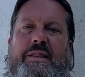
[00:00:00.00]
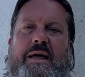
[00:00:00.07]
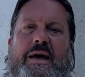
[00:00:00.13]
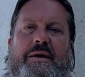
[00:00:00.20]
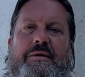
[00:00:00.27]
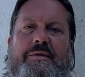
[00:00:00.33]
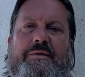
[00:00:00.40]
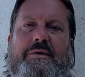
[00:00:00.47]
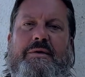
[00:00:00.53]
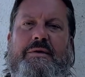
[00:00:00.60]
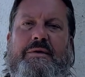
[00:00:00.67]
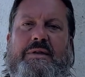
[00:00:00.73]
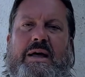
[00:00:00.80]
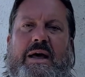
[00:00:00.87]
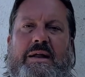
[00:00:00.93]
that
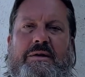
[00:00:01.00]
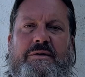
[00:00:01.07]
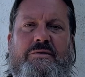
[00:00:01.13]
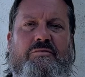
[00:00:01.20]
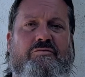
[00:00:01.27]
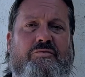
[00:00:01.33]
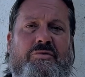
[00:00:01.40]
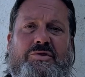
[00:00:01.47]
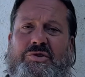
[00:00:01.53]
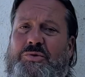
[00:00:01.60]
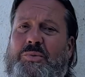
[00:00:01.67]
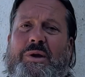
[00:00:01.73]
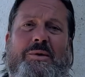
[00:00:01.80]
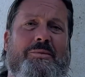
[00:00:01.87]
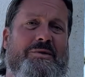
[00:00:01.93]
that
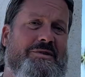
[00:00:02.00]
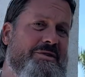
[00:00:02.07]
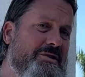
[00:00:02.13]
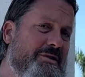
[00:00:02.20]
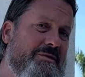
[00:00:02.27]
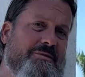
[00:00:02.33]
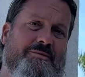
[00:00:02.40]
suite was,